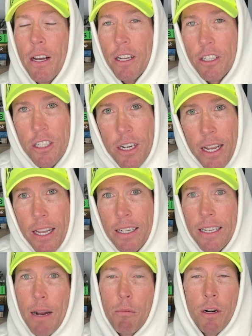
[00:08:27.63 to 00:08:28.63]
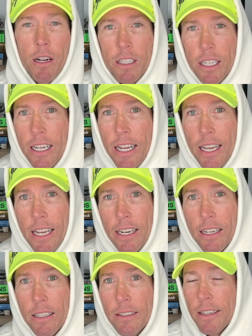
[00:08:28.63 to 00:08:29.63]
Jen, Gabrielli, and
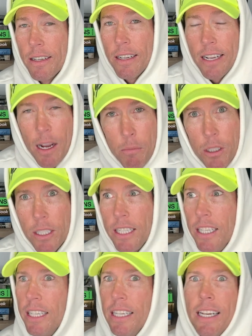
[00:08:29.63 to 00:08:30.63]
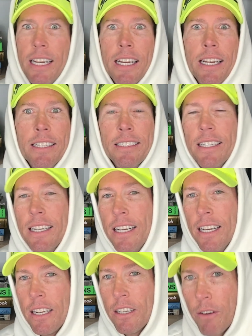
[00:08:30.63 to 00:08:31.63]
Emily, and
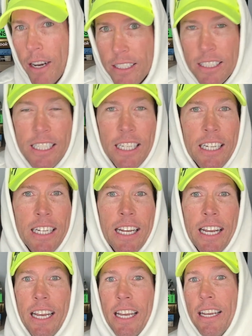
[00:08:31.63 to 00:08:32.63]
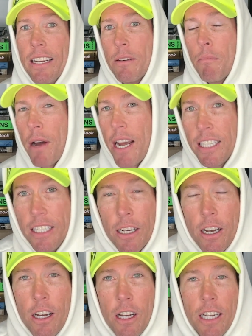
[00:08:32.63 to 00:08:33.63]
Gracie, and Mike
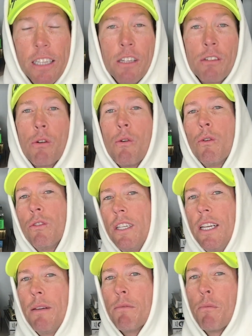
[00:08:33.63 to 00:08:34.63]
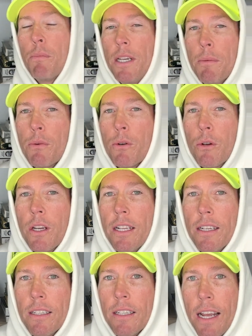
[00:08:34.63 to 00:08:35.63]
Young, and this whole team of people,
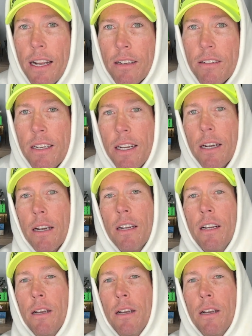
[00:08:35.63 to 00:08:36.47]
and seeing